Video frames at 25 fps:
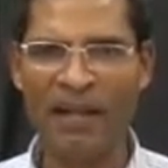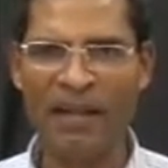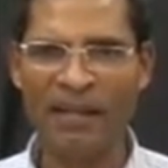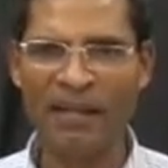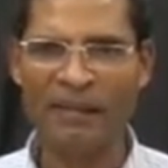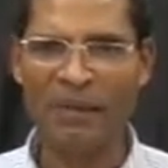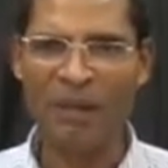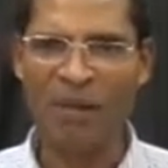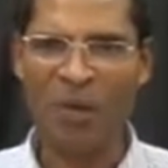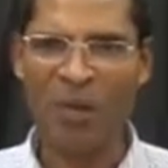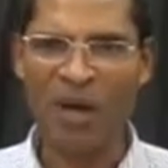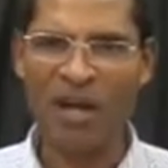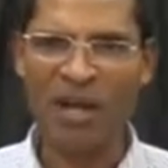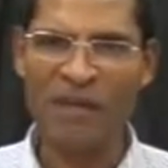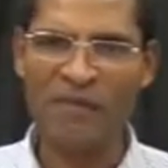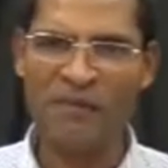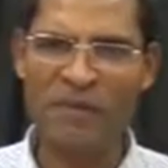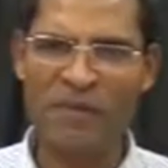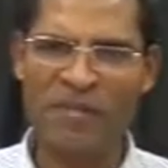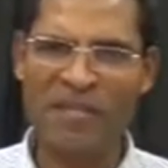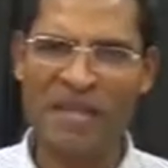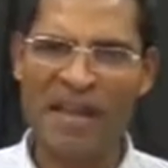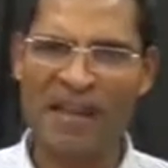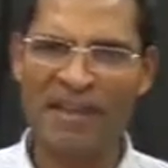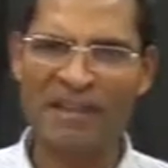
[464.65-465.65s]
So what have
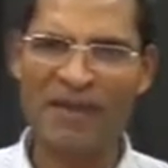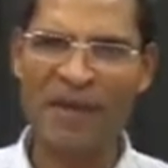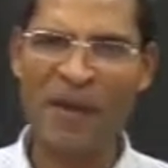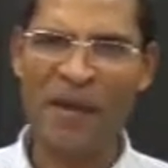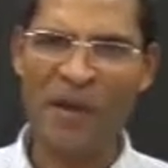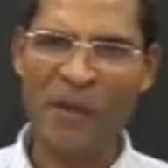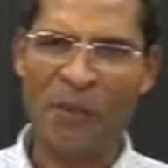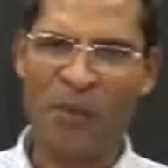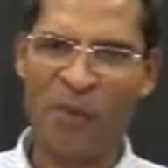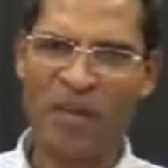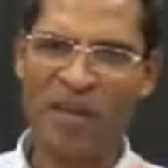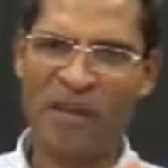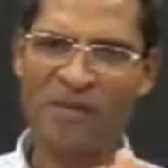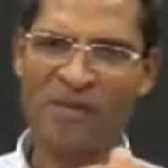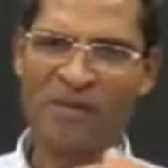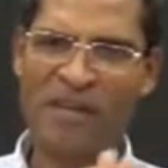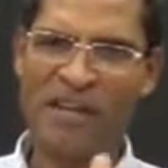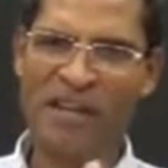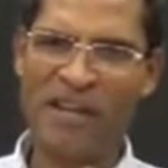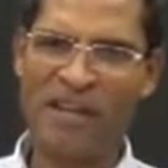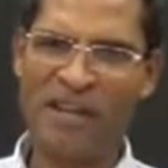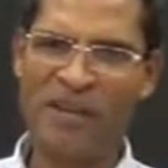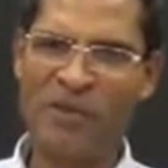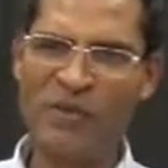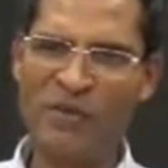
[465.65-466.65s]
we done? We have
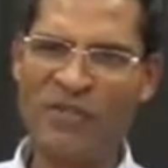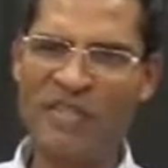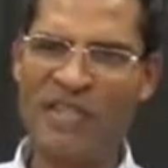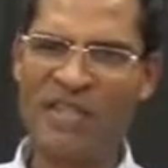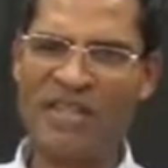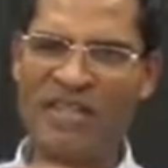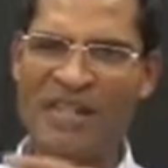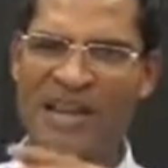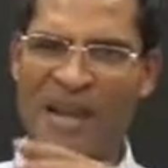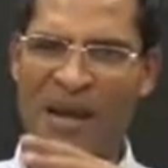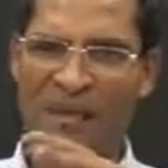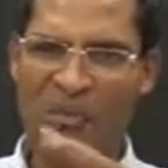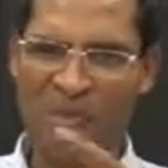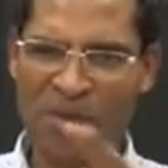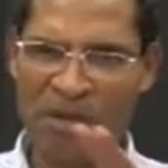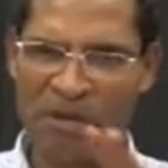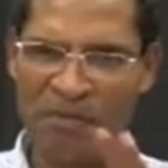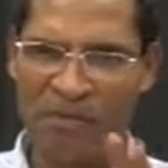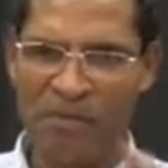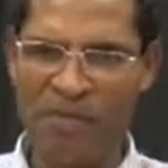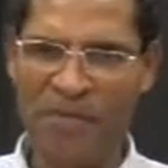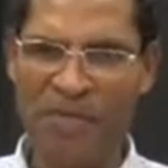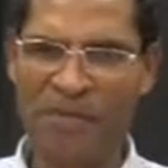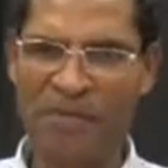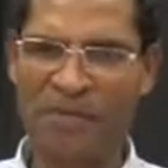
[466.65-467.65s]
reduced the number
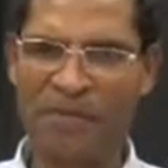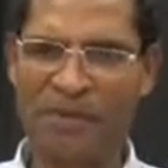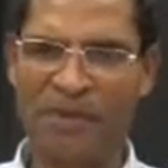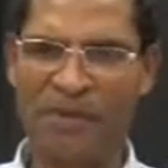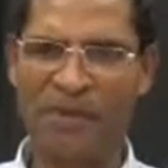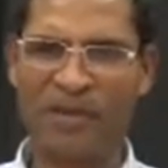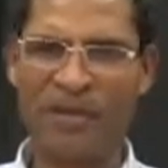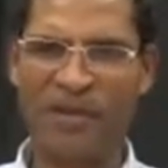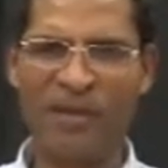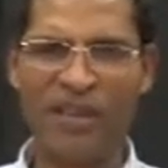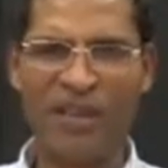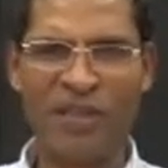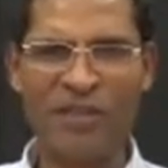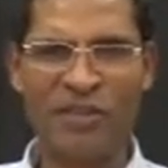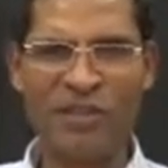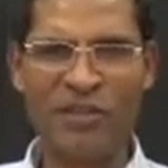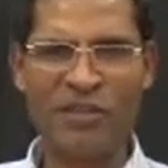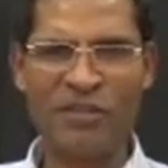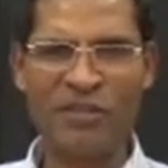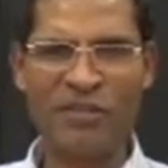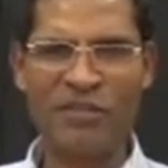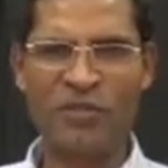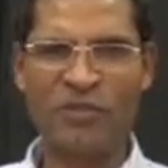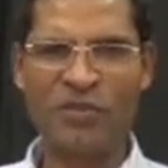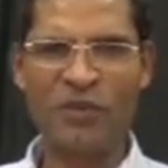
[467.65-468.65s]
of people
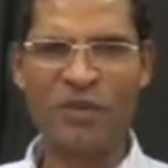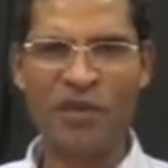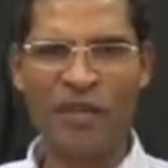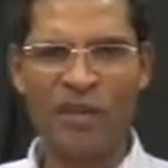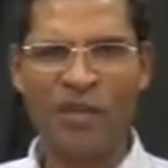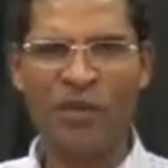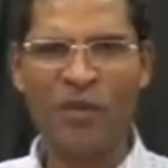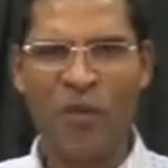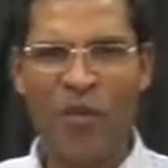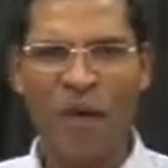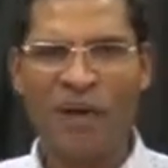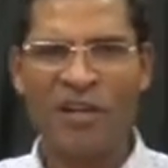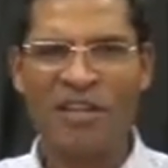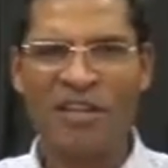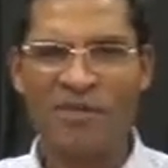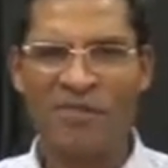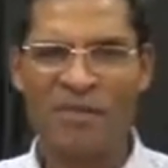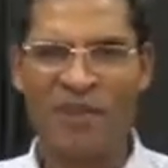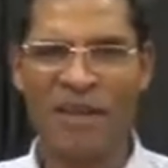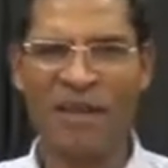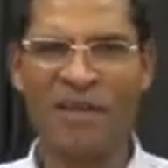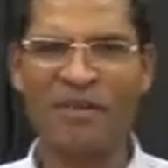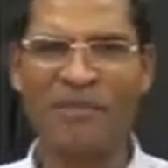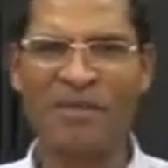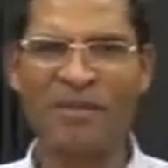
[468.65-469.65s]
into
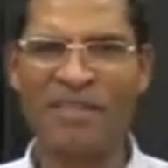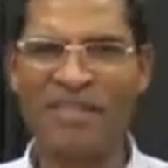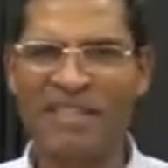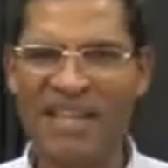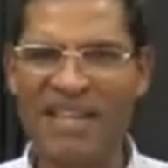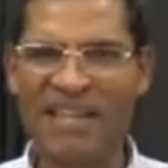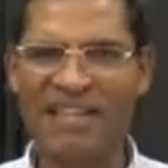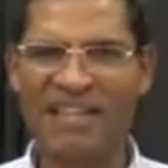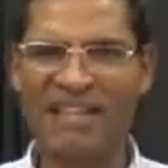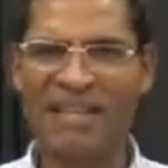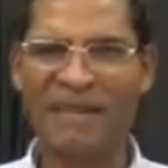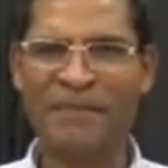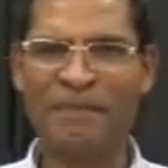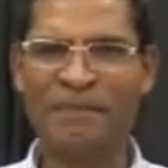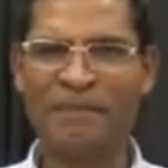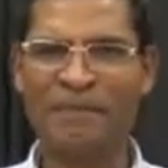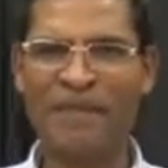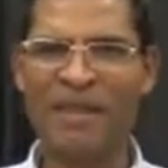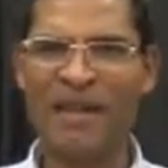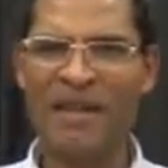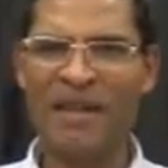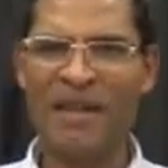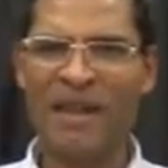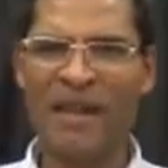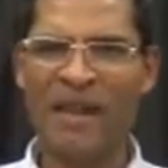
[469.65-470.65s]
quantifiable data.
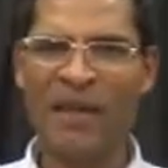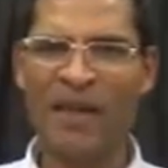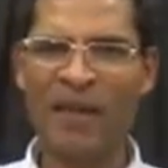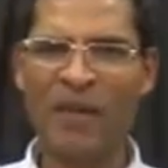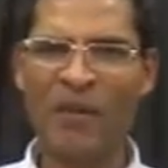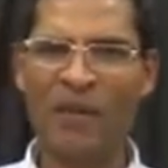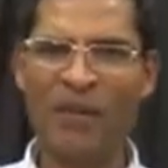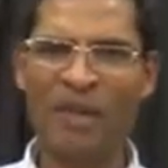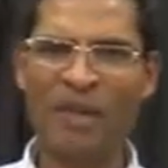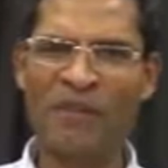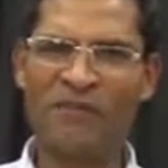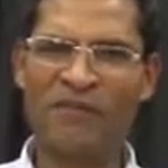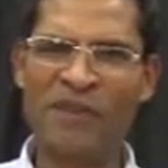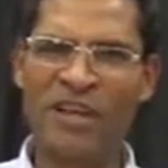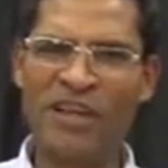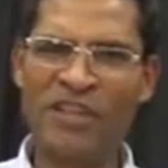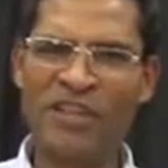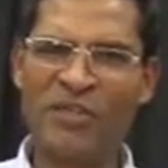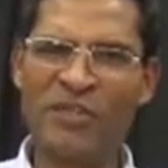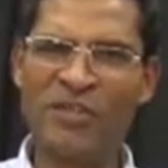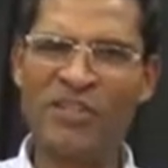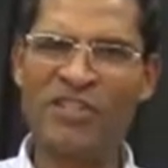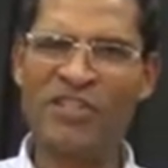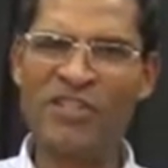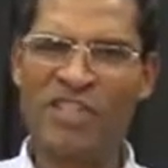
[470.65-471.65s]
We have
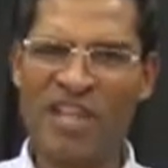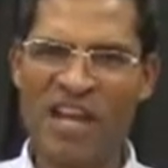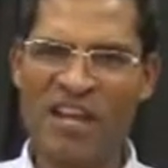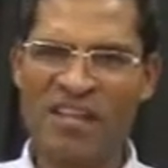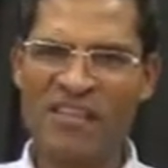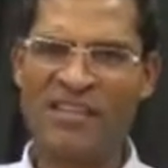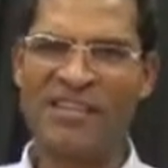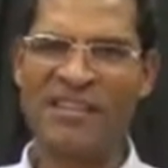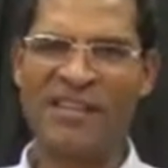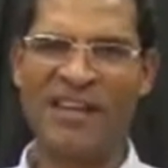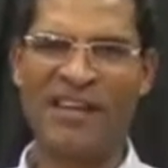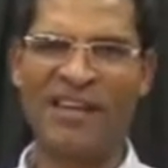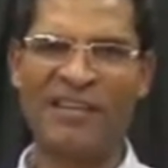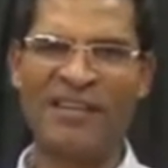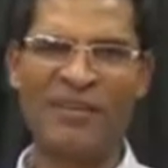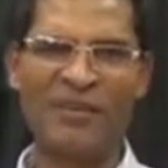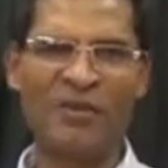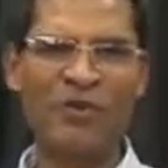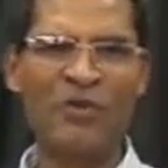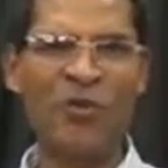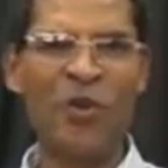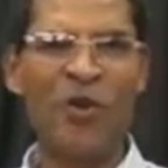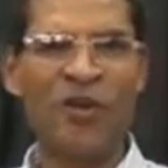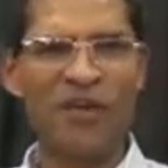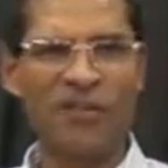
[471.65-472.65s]
reduced gender
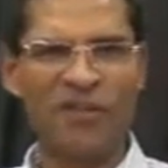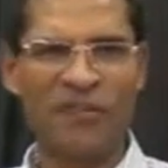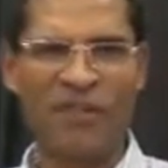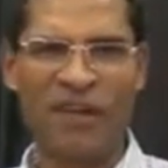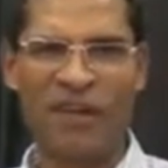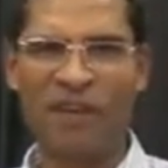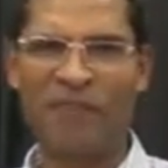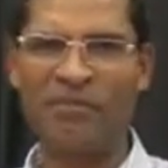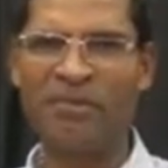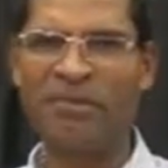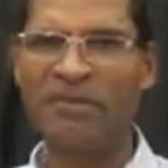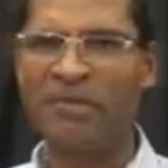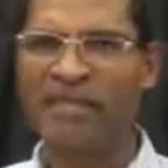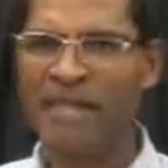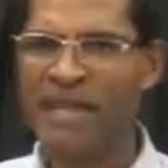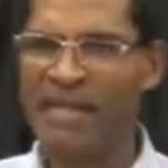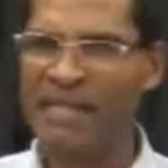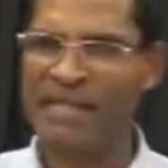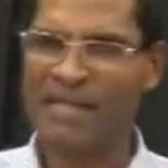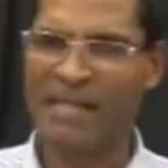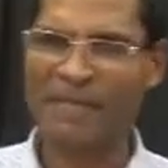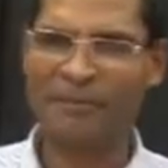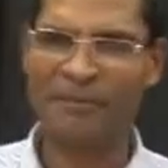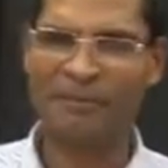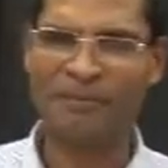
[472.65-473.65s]
to quantifiable
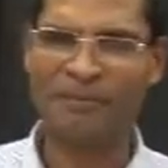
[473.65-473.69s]
data.